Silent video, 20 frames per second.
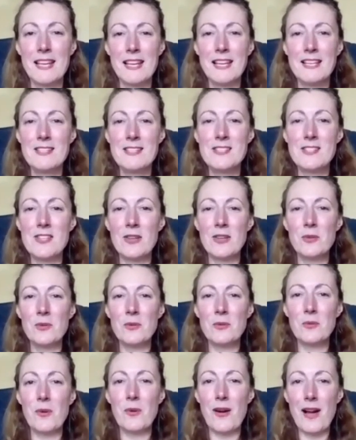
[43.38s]
So
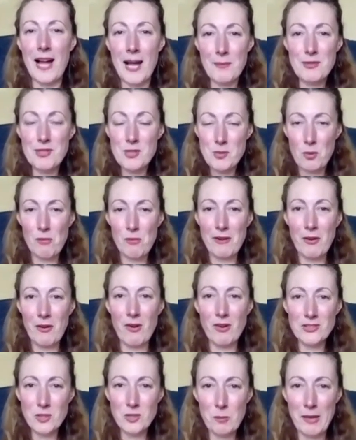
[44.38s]
what happens when we're in
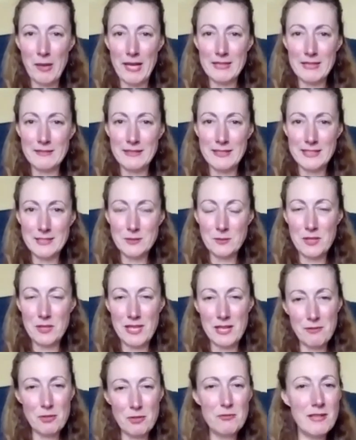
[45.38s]
autopilot is we're
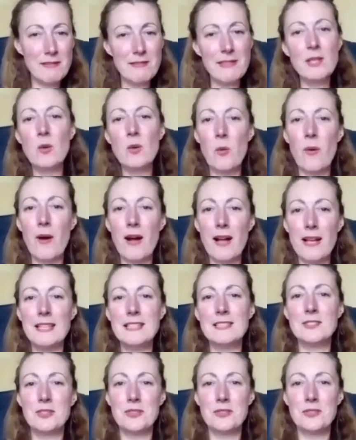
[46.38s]
never really quite in
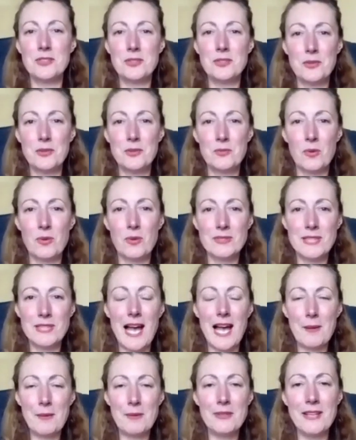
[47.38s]
touch with what's
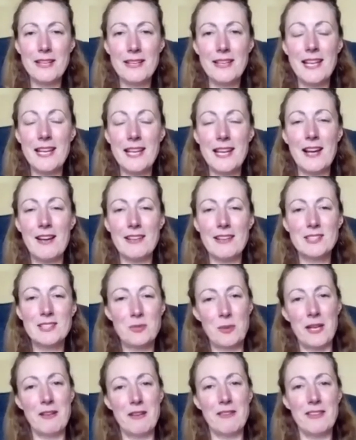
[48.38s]
happening in our
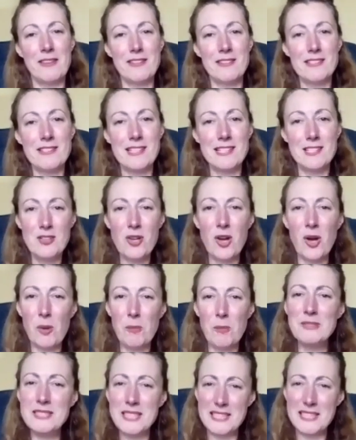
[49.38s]
experience. It's not a
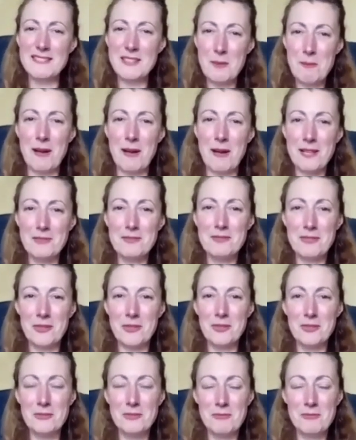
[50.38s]
particularly
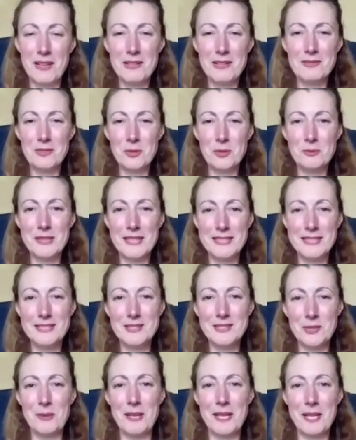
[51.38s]
mindful place
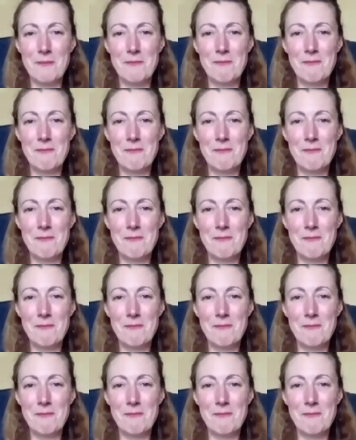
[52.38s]
to be.